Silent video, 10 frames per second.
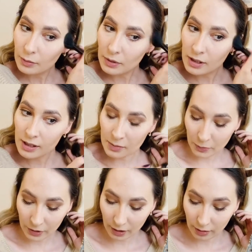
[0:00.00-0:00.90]
This is
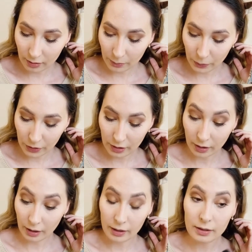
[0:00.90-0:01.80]
pretty
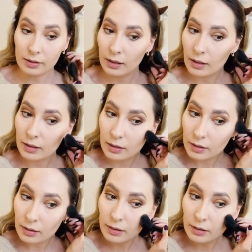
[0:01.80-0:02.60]
light and